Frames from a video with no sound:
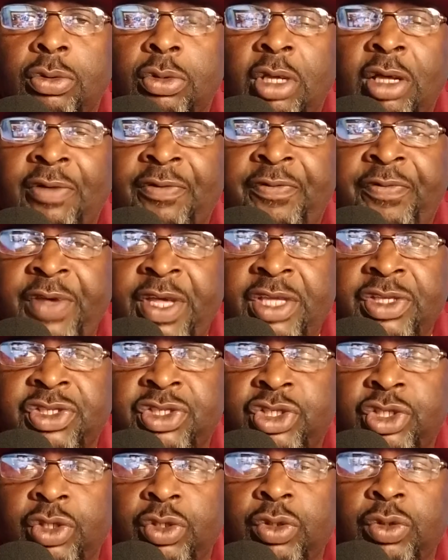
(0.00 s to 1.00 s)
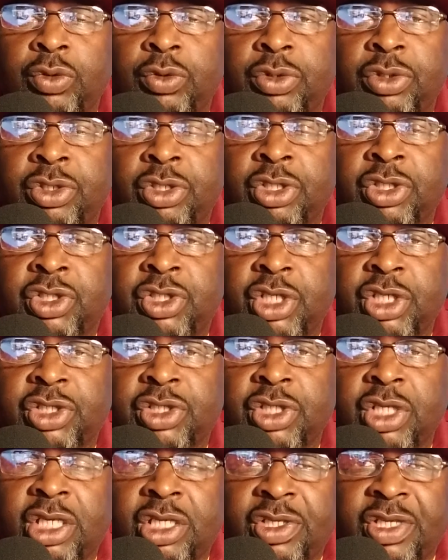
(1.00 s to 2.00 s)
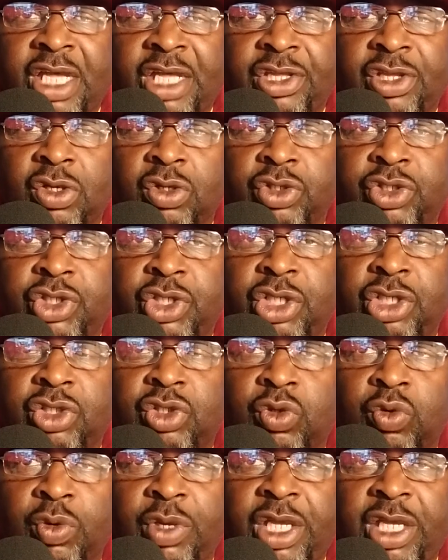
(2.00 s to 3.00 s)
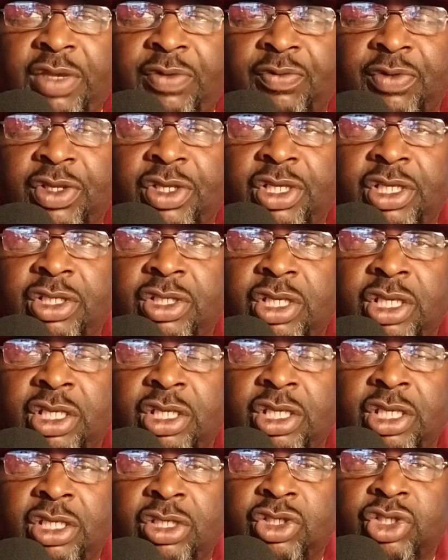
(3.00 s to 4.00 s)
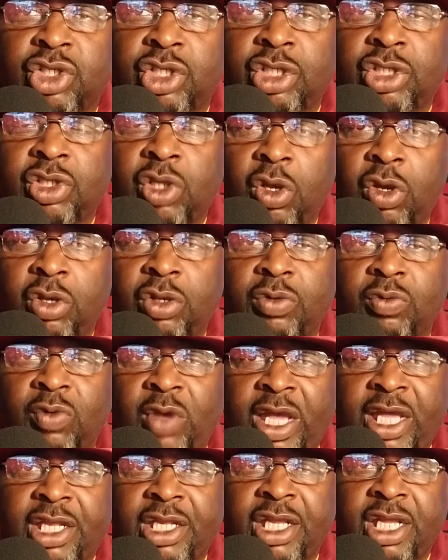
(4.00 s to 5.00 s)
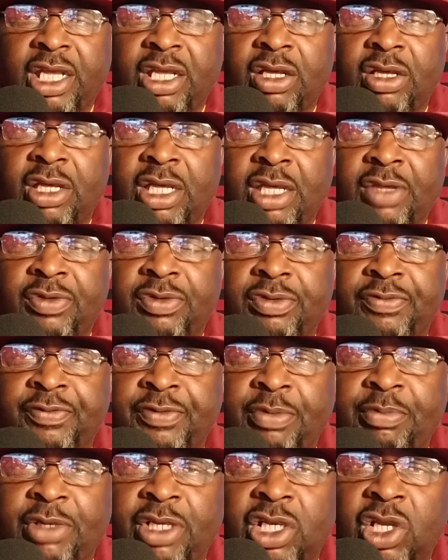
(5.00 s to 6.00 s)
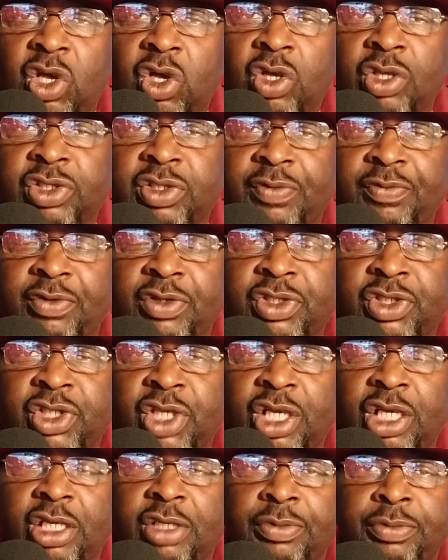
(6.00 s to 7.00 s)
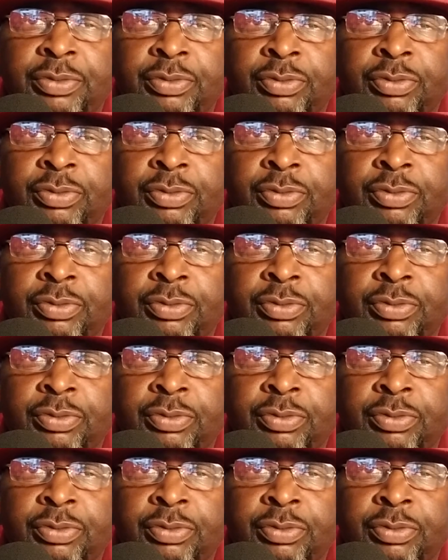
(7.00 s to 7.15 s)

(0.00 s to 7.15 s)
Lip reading: offense to this sister, because I know she's grieving and she's hurting right now from the loss of her son.